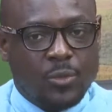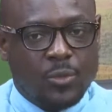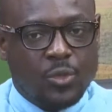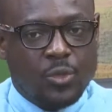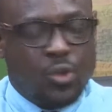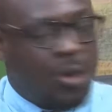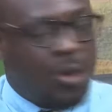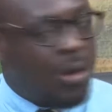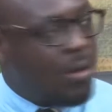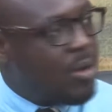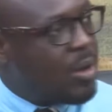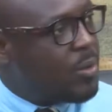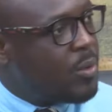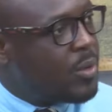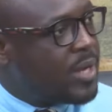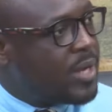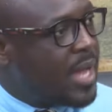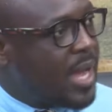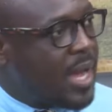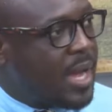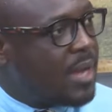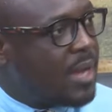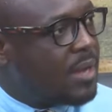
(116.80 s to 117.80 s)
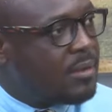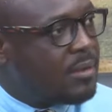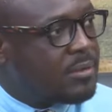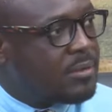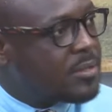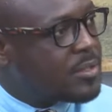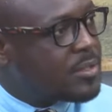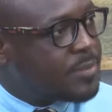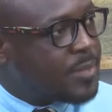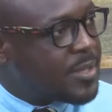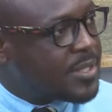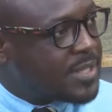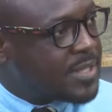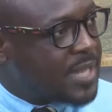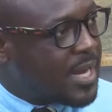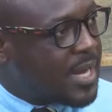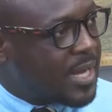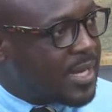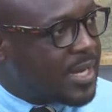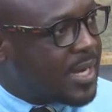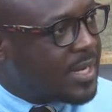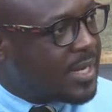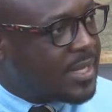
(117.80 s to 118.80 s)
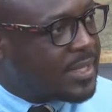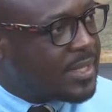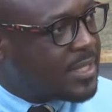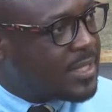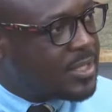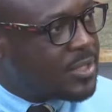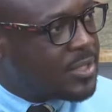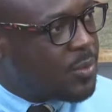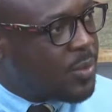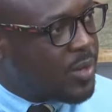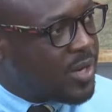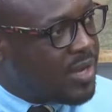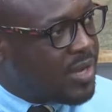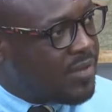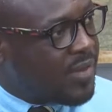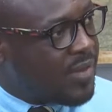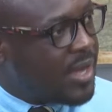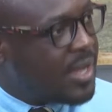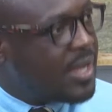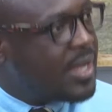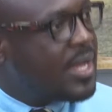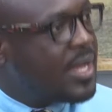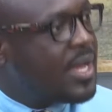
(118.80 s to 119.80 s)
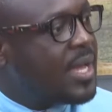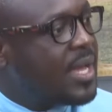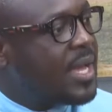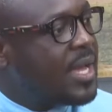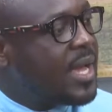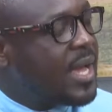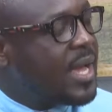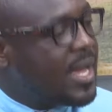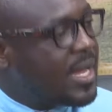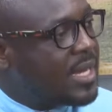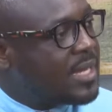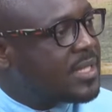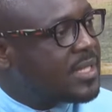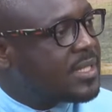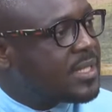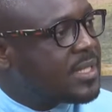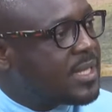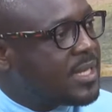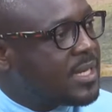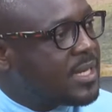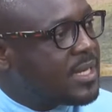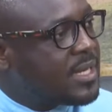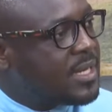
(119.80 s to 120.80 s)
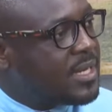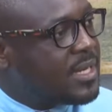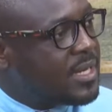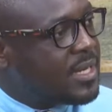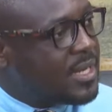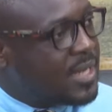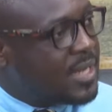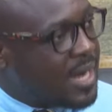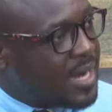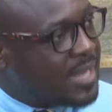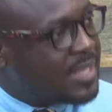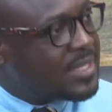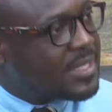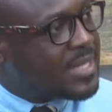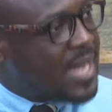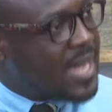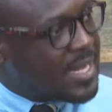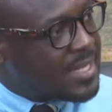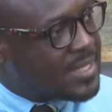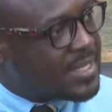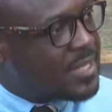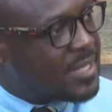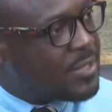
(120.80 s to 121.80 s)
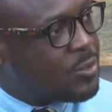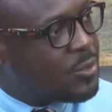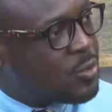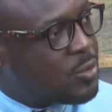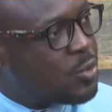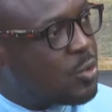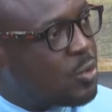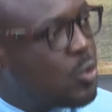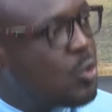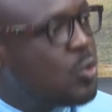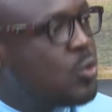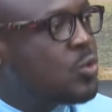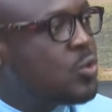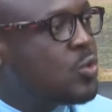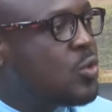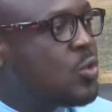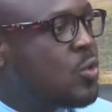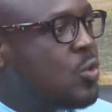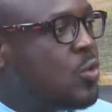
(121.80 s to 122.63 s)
do away with their special accreditation, whatever, and grant access to those